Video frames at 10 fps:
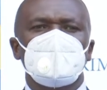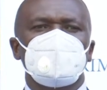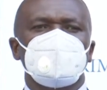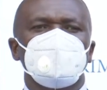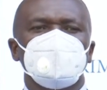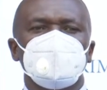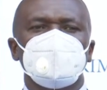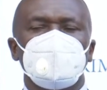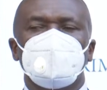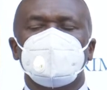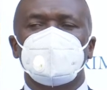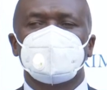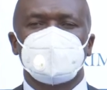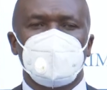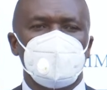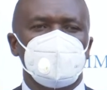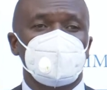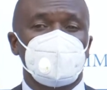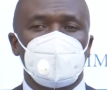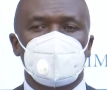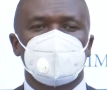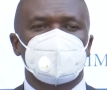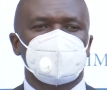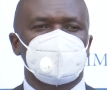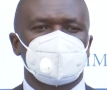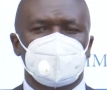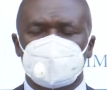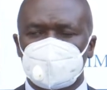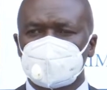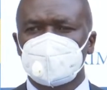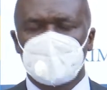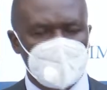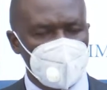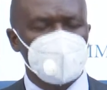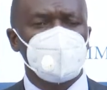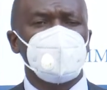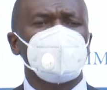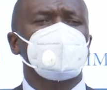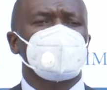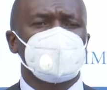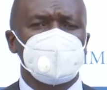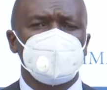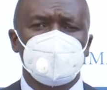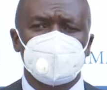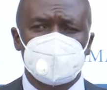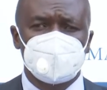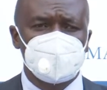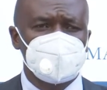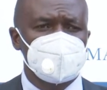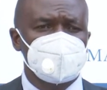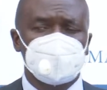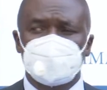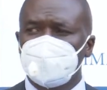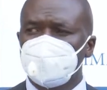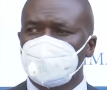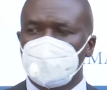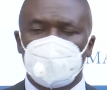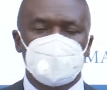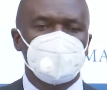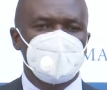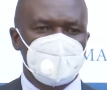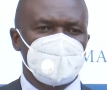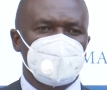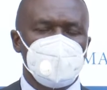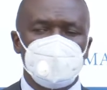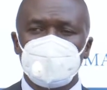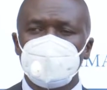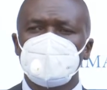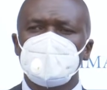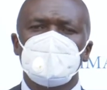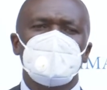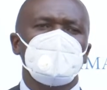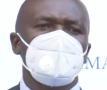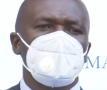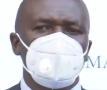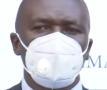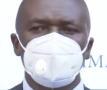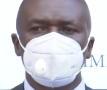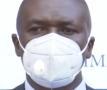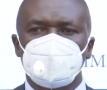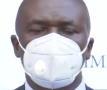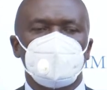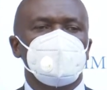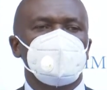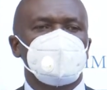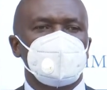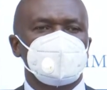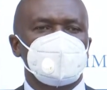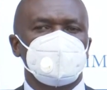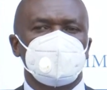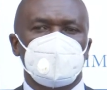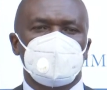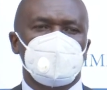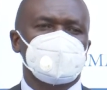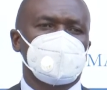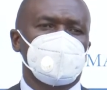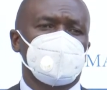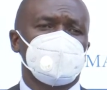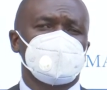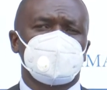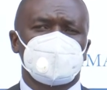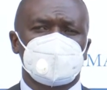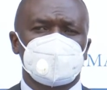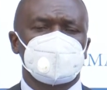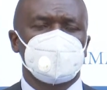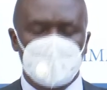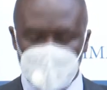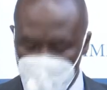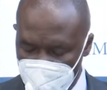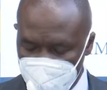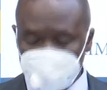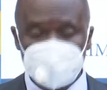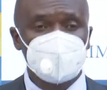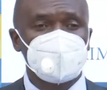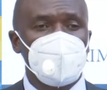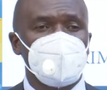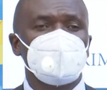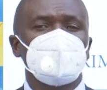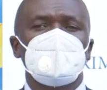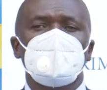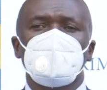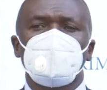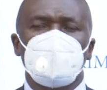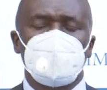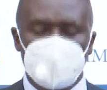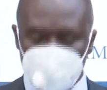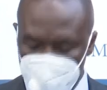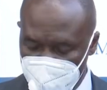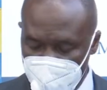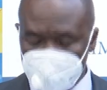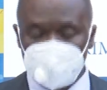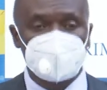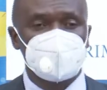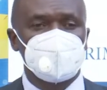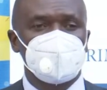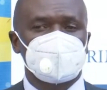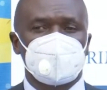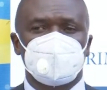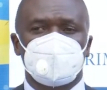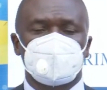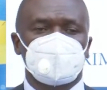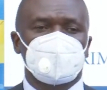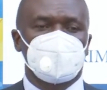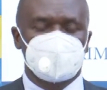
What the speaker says: You need a bit of time, you require lots of resources, and we have credible institutions, including our KEMRI, which will be part and parcel of this process at a due time when the right procedures and protocols